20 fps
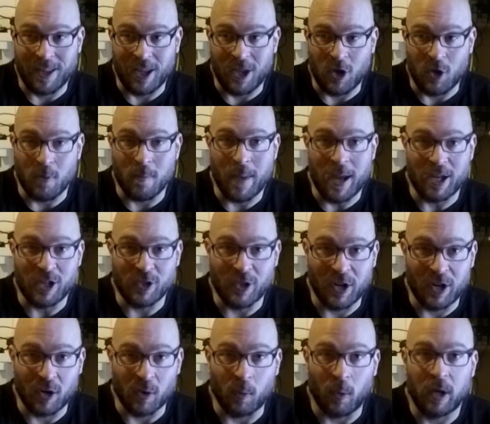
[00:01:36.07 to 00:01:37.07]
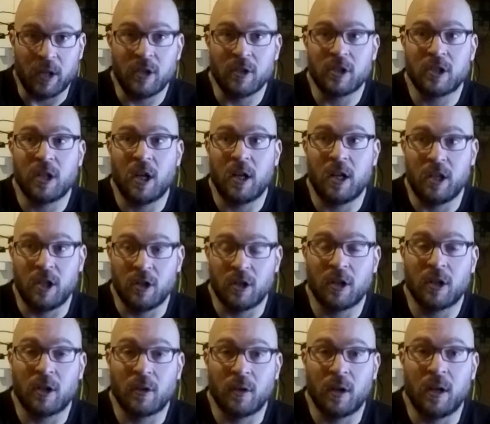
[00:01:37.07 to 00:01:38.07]
you major in or what you're studying, you're
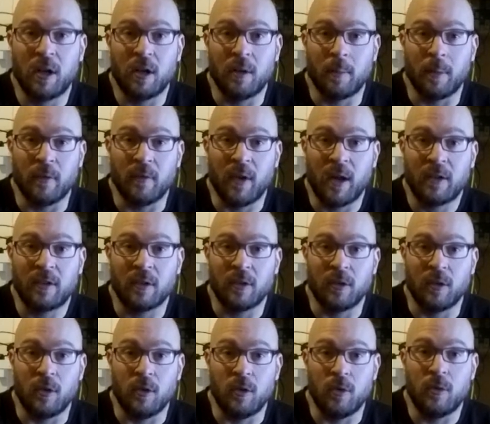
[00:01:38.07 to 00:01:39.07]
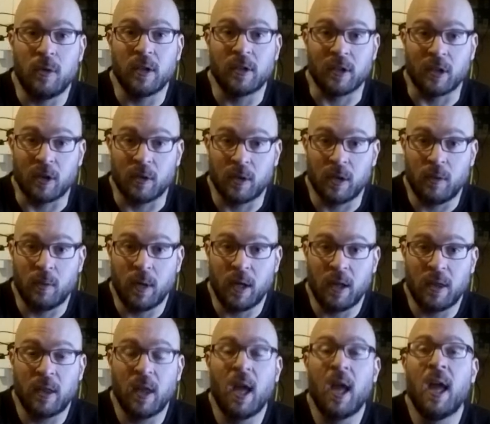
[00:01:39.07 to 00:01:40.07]
going to run into professors who you disagree with.